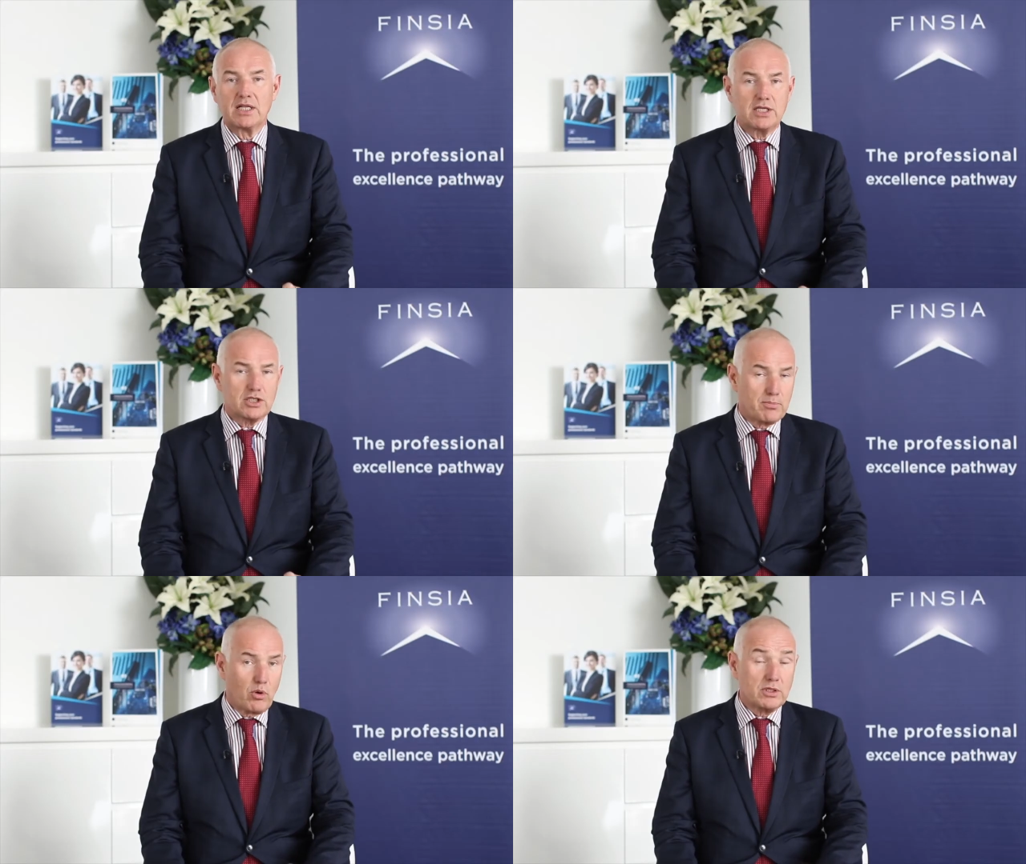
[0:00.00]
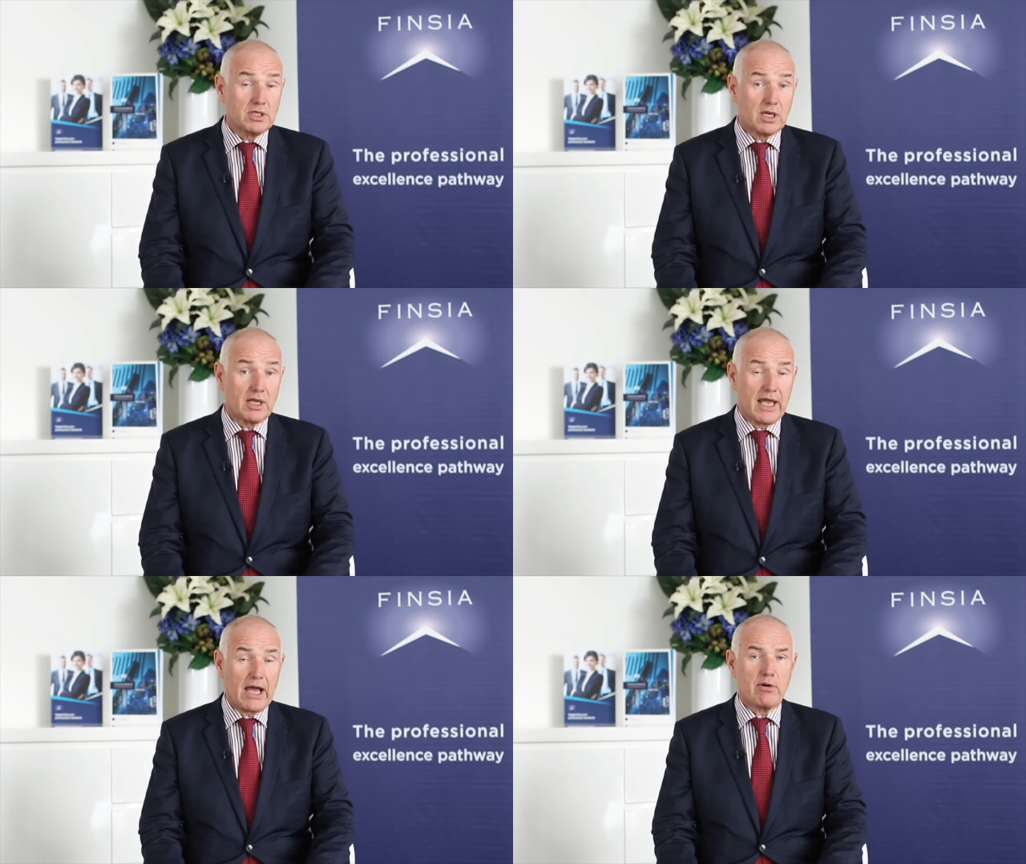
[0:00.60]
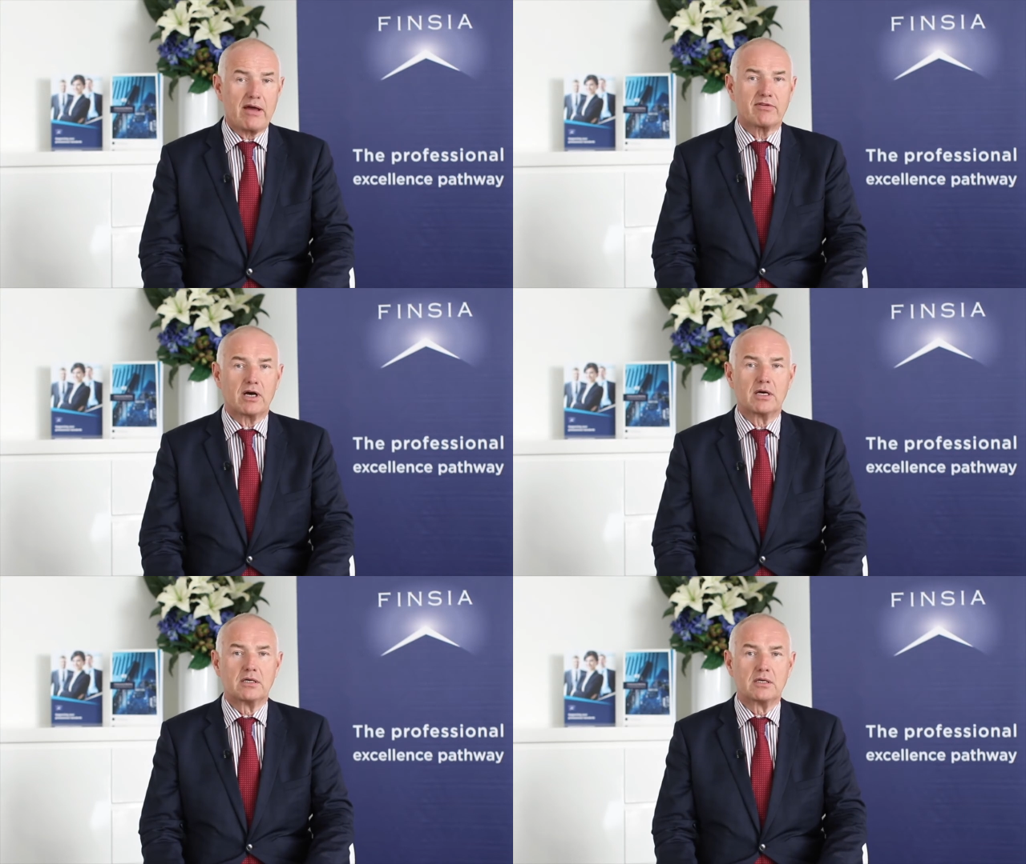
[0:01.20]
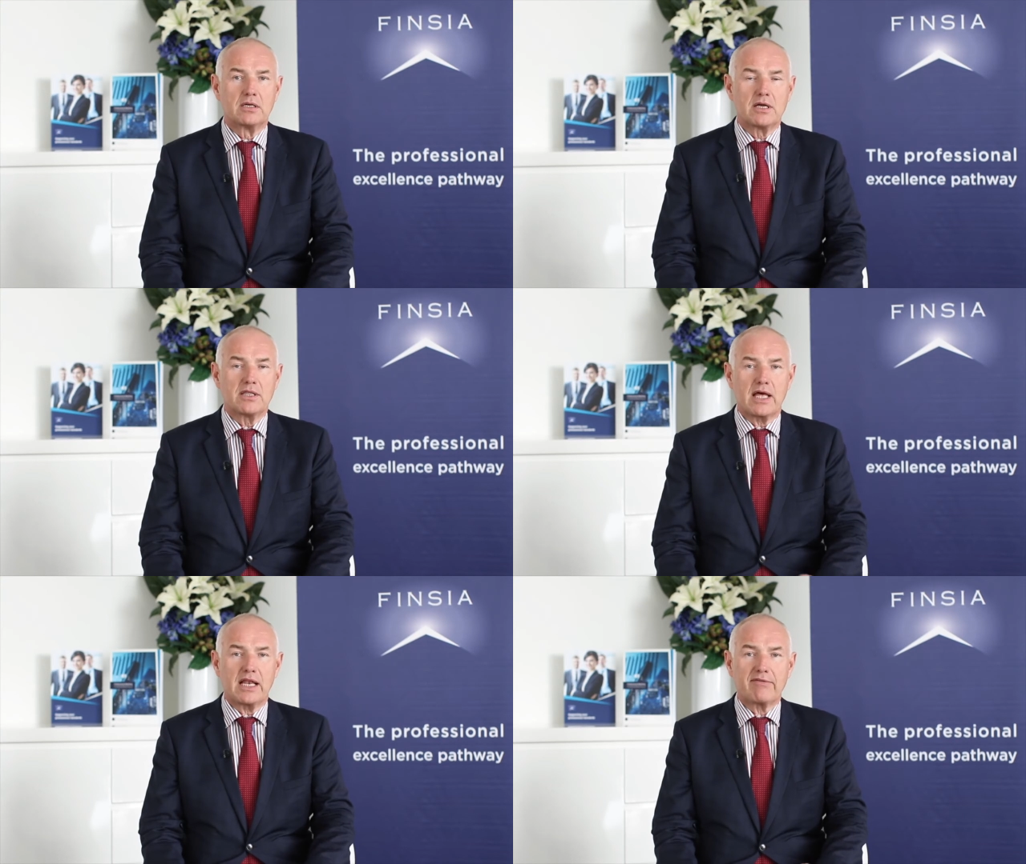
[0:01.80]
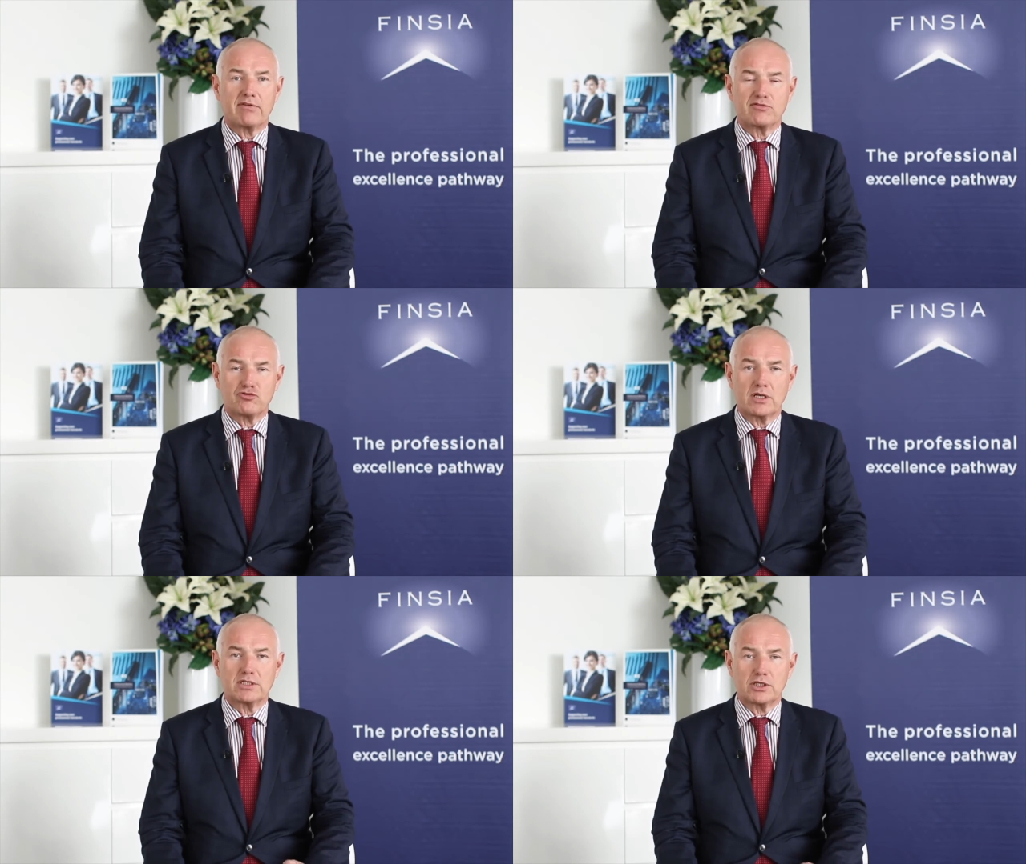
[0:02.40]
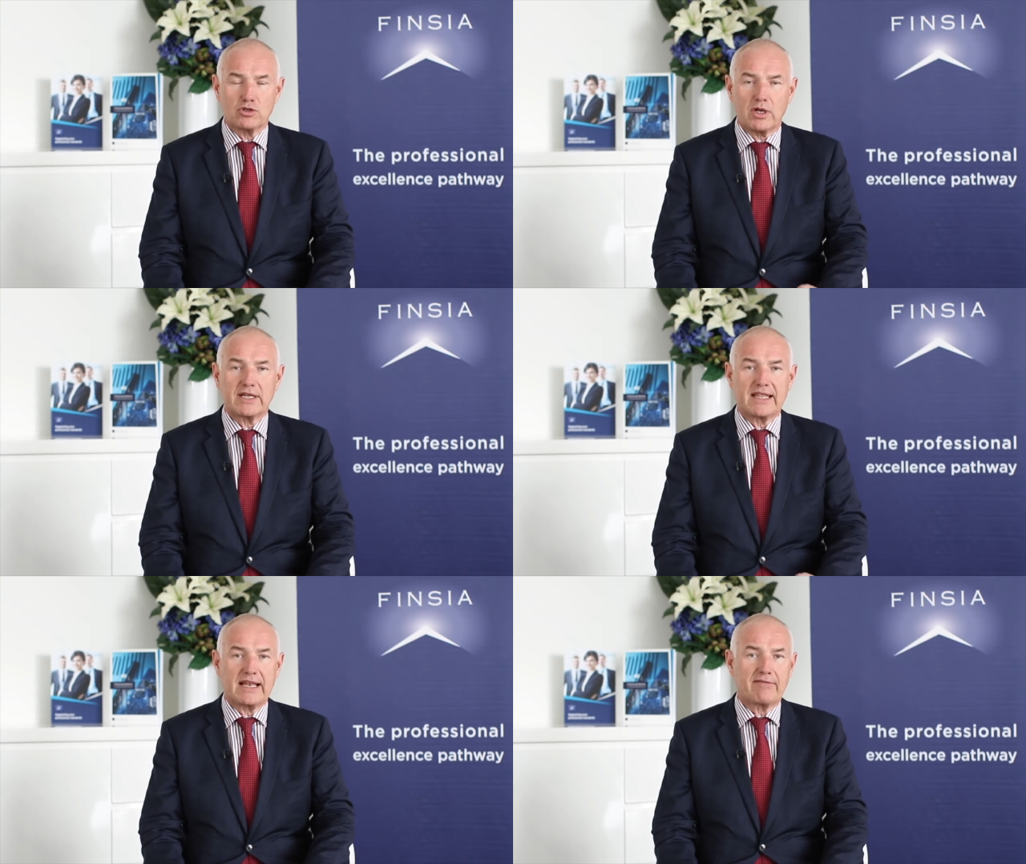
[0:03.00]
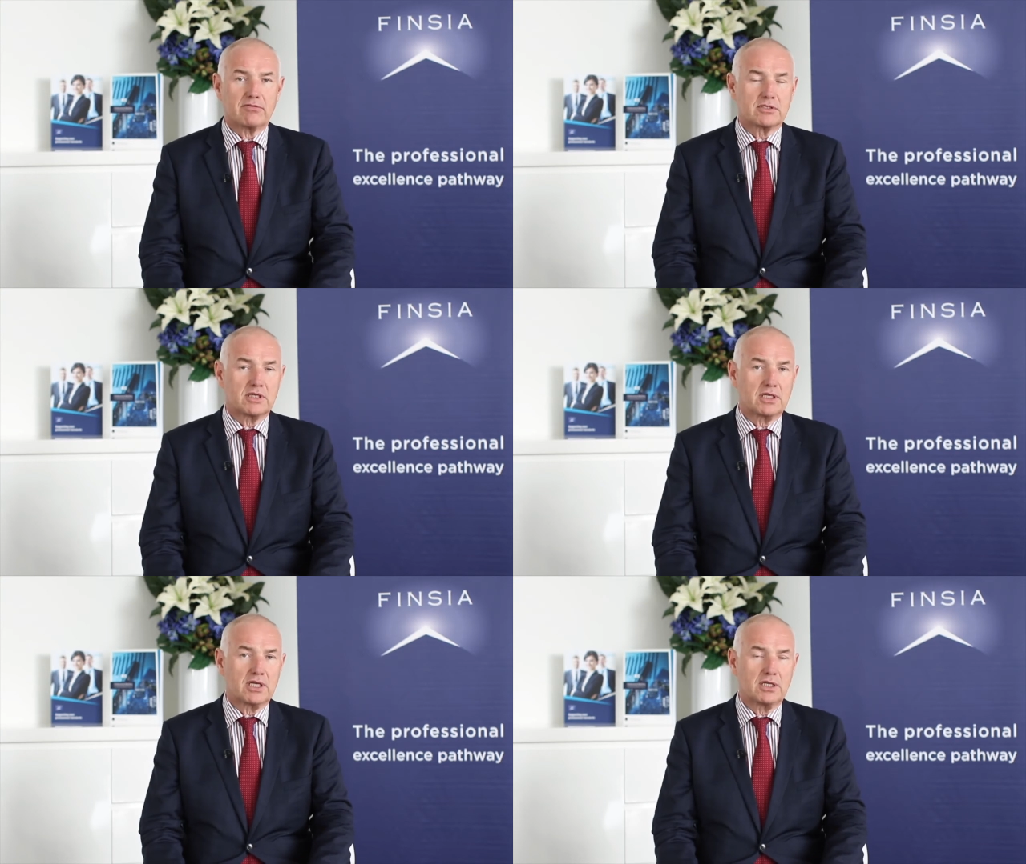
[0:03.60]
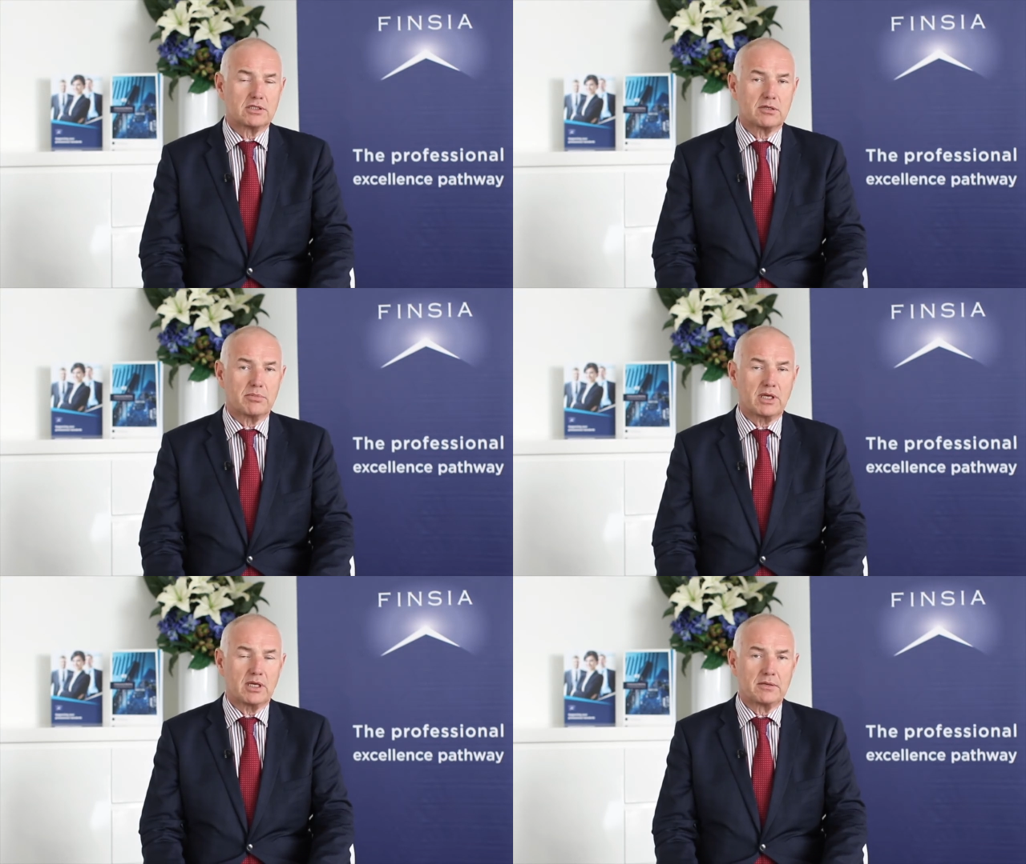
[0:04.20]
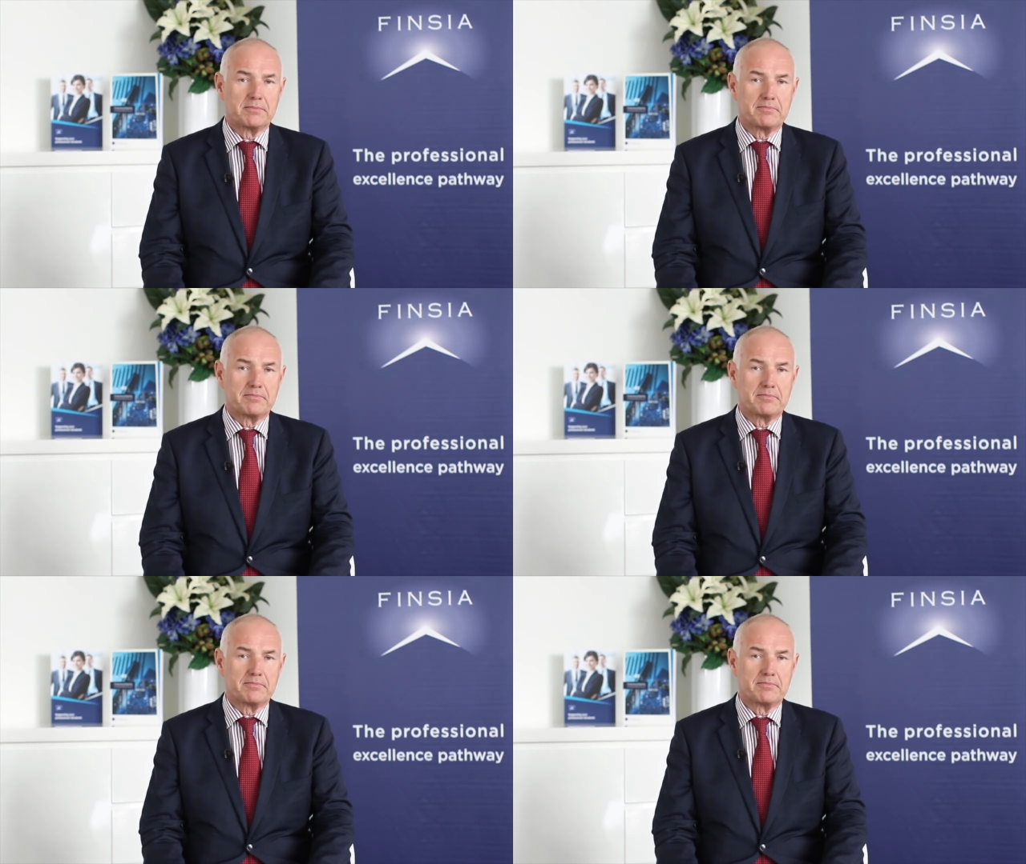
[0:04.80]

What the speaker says: Disappointingly, however, that level of trust is not at the levels that it needs to be.